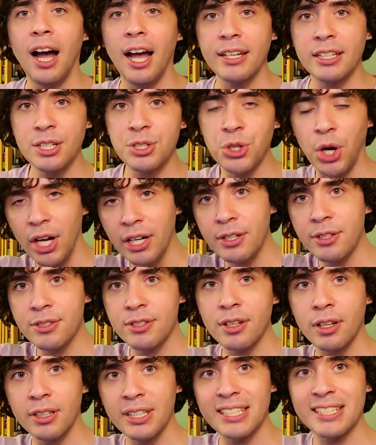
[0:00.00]
I need to
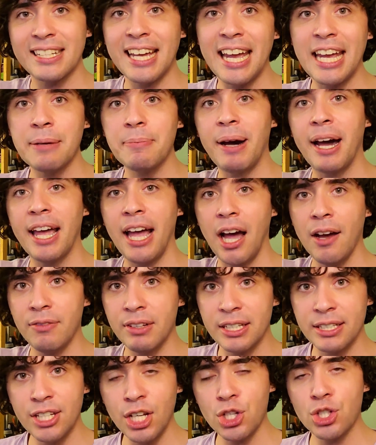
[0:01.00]
uninstall this game. I have
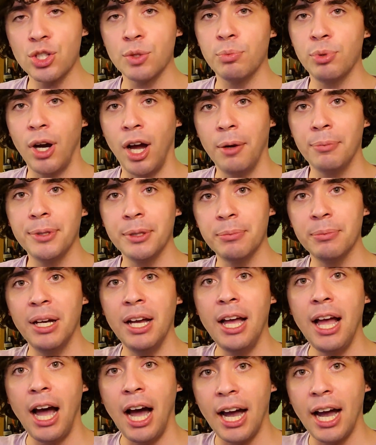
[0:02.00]
an addiction problem.